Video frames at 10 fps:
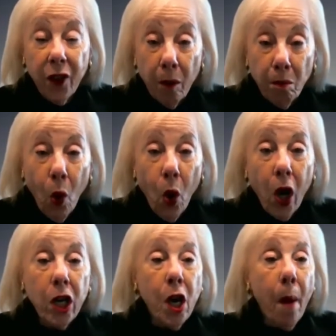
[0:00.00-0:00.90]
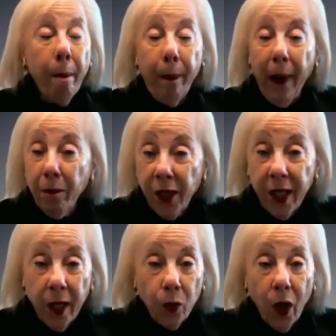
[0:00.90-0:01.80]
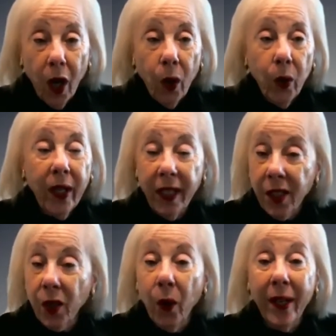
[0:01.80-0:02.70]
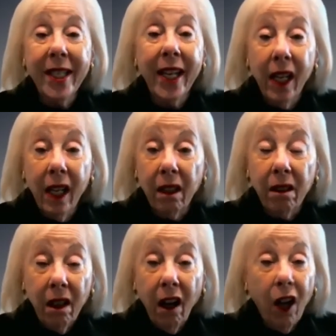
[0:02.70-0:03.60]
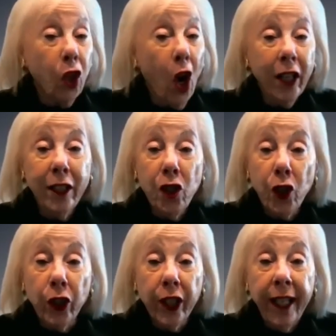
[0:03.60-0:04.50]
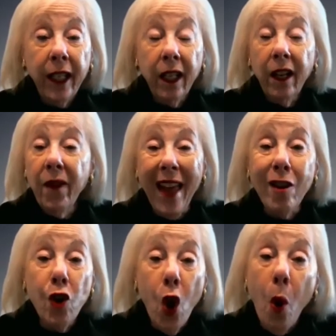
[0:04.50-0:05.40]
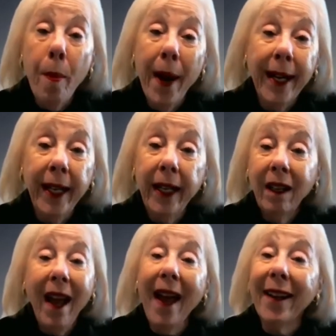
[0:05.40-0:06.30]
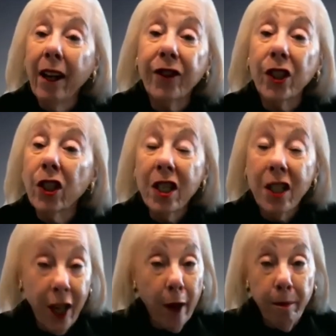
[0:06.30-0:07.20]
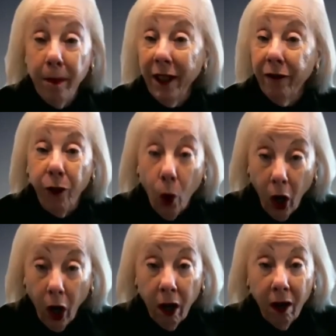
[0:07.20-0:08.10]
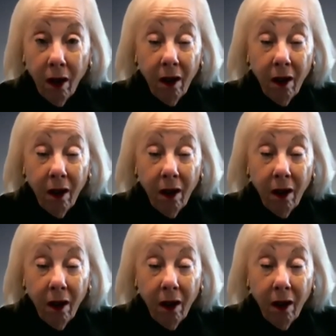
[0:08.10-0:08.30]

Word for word: the more bumps in the road it's going to hit along a journey that nobody had ever done before.